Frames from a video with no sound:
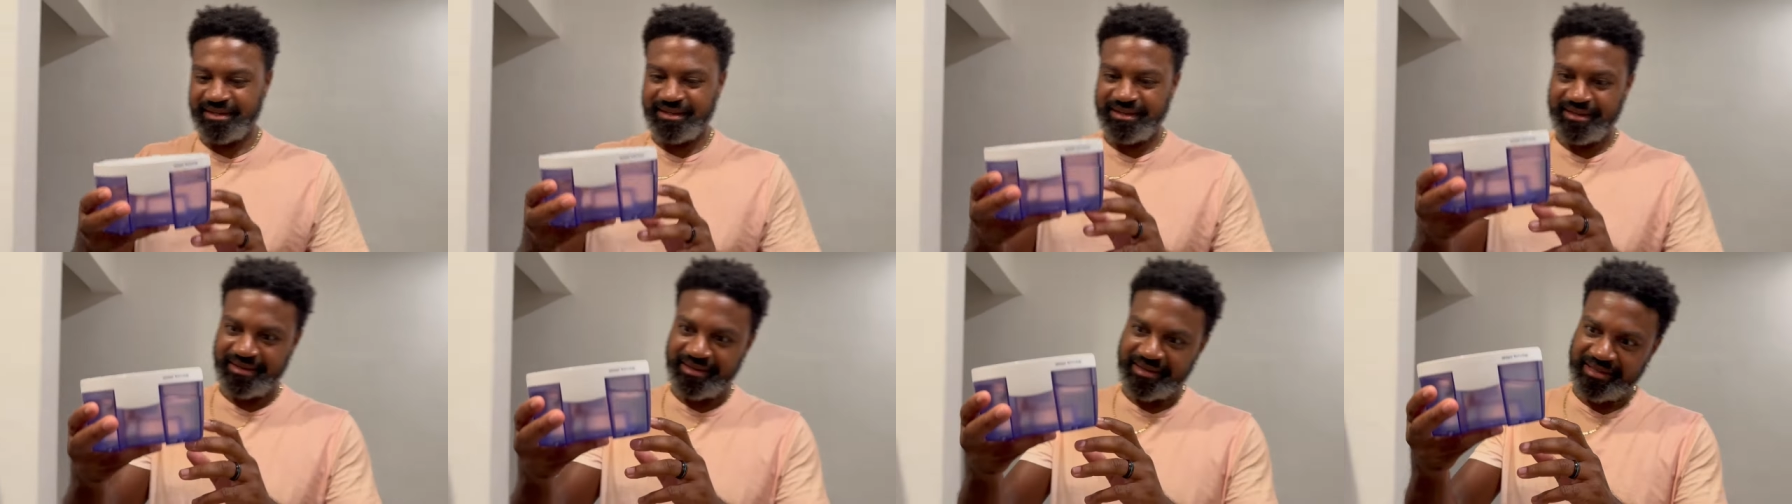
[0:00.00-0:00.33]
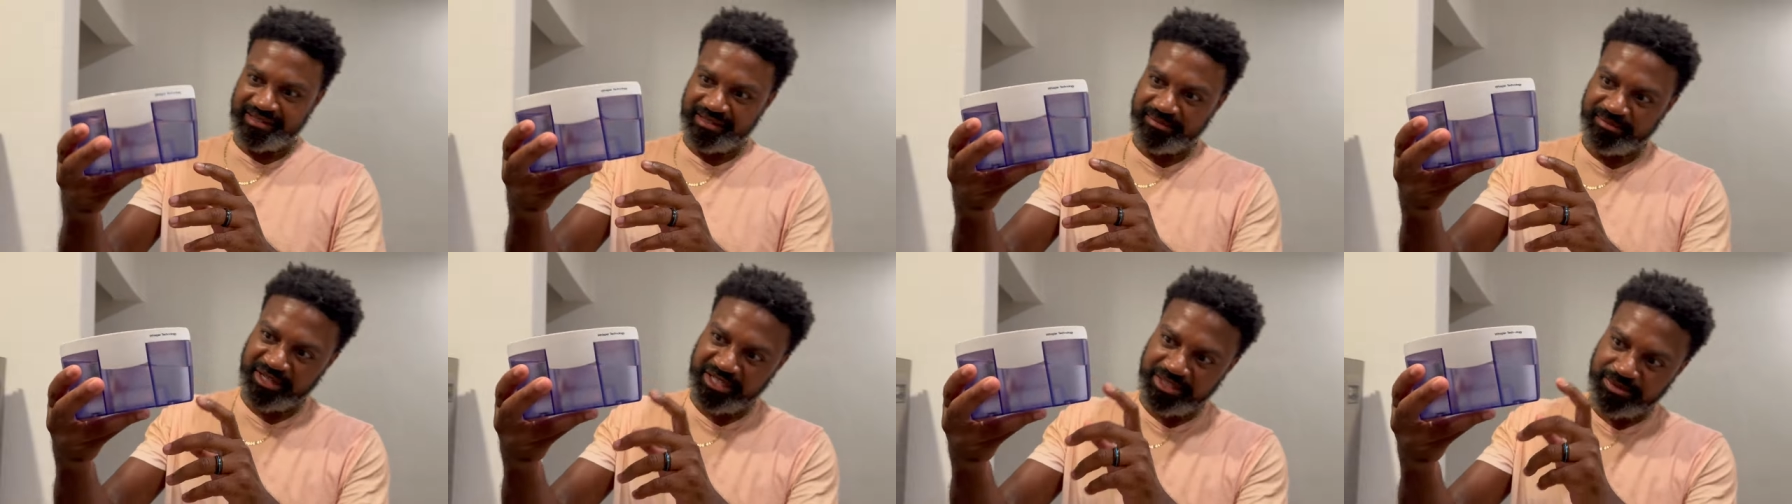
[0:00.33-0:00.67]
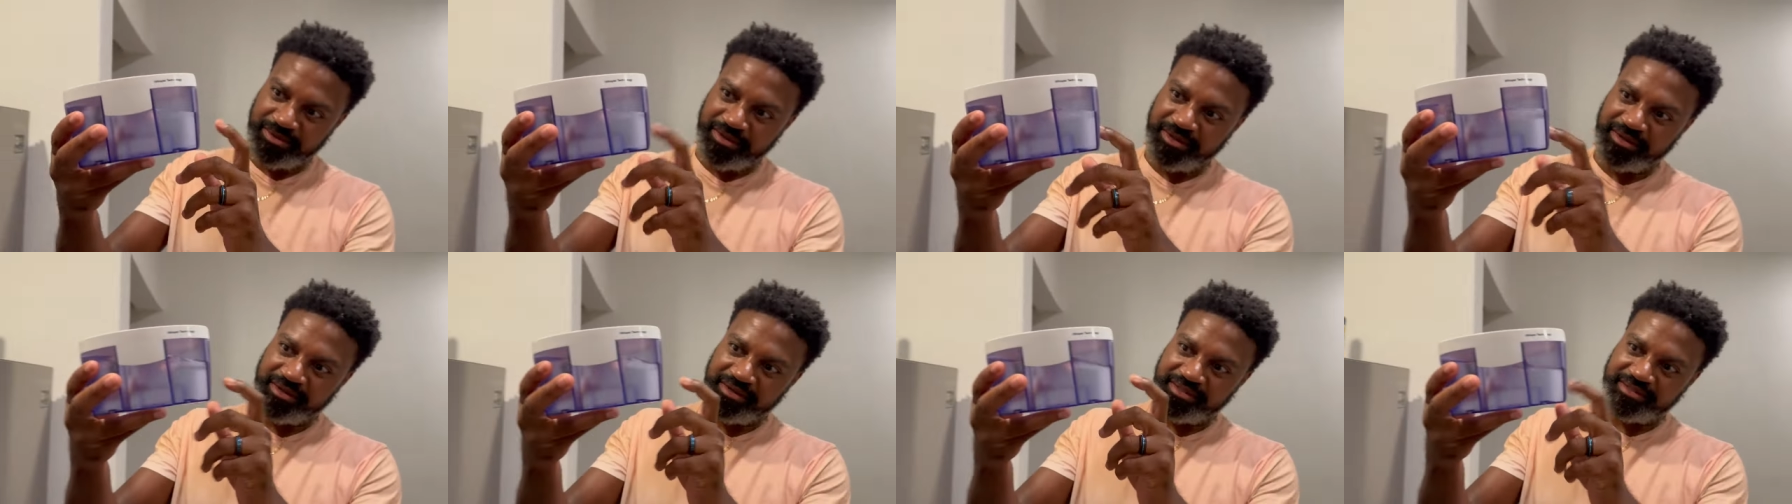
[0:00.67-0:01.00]
And that's how much
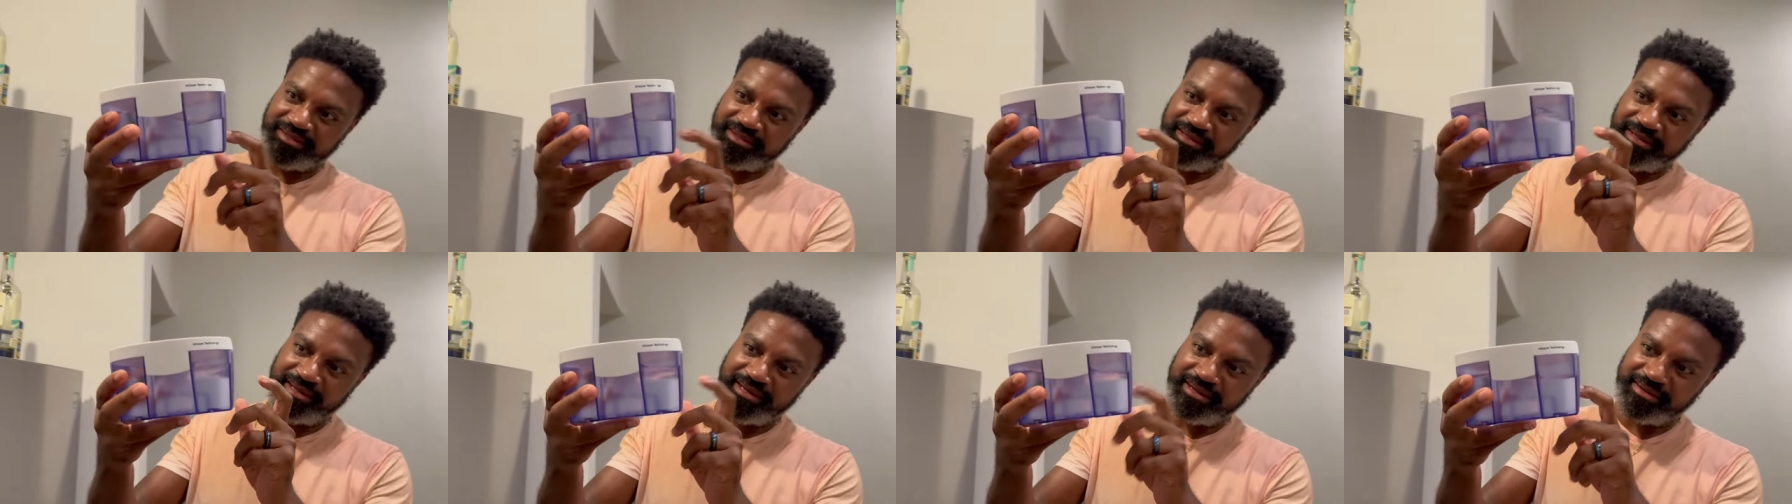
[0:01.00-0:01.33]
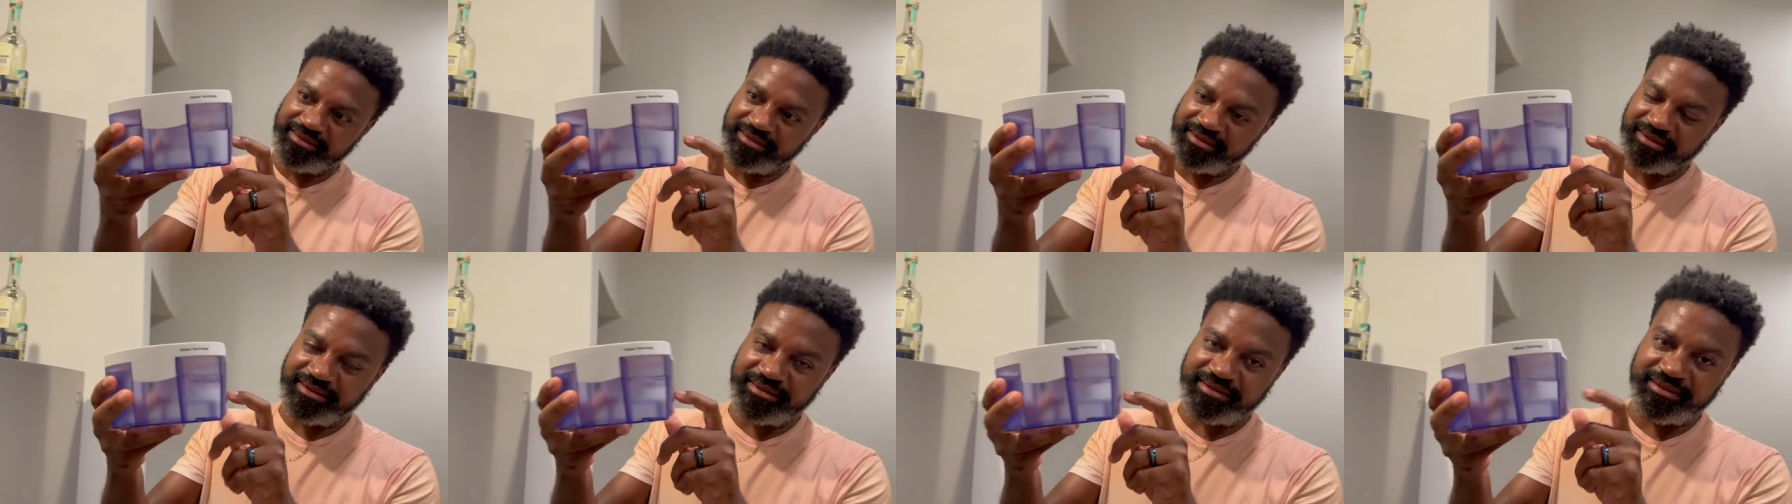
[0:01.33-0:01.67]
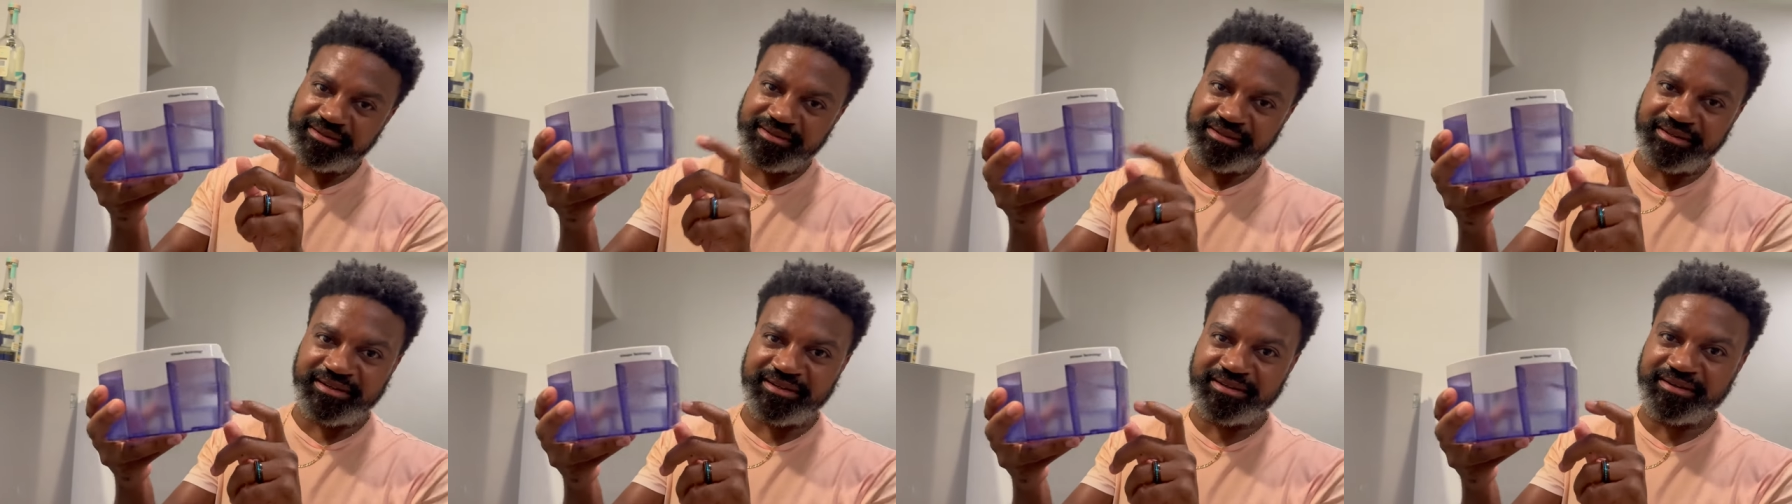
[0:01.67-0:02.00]
water is collected
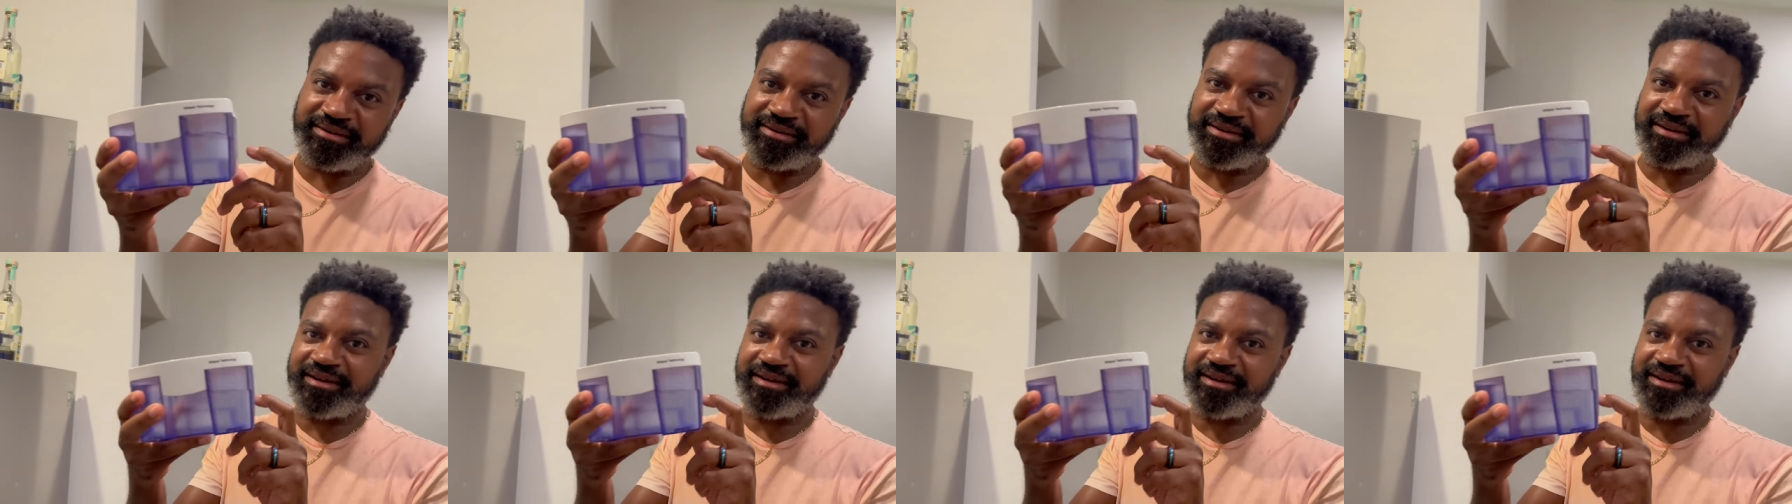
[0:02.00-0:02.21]
in our